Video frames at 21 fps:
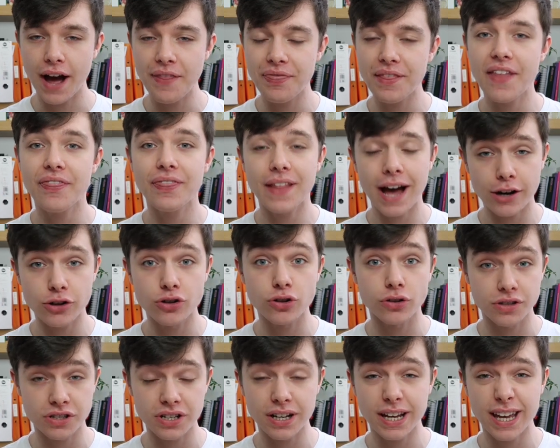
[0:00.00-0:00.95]
And then that
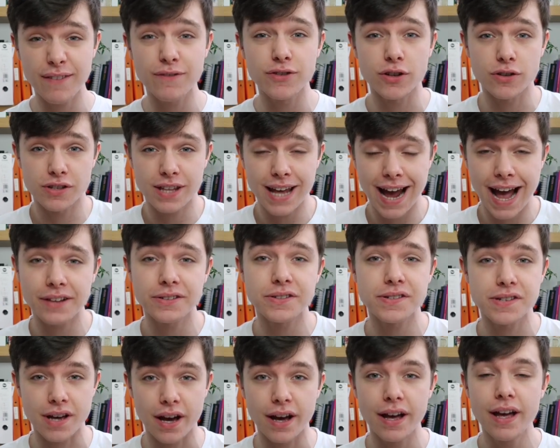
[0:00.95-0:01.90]
just gives us the
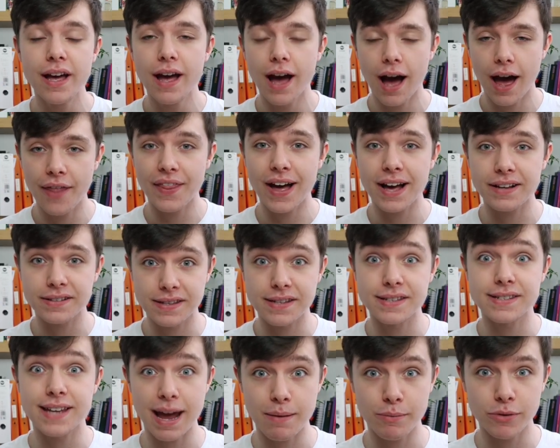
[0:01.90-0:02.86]
answer, and that's the
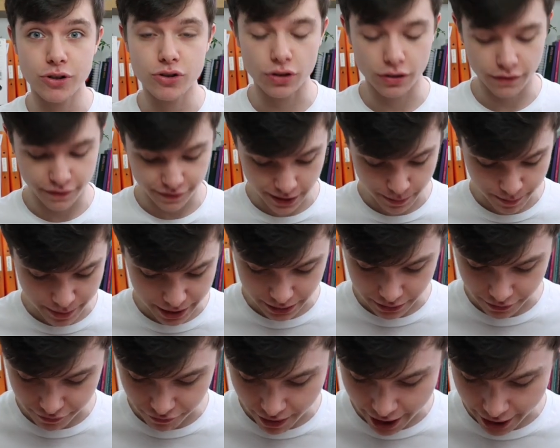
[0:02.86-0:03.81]
same as just flipping
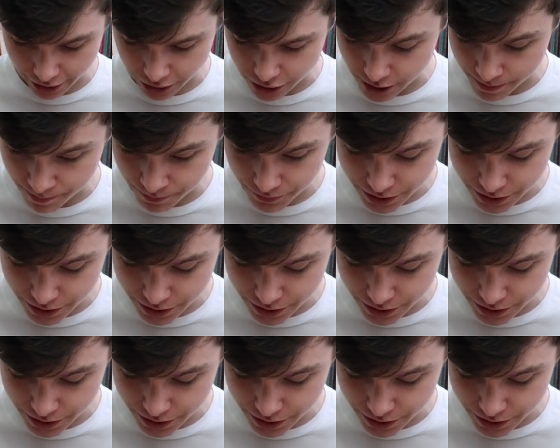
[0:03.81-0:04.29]
the fraction.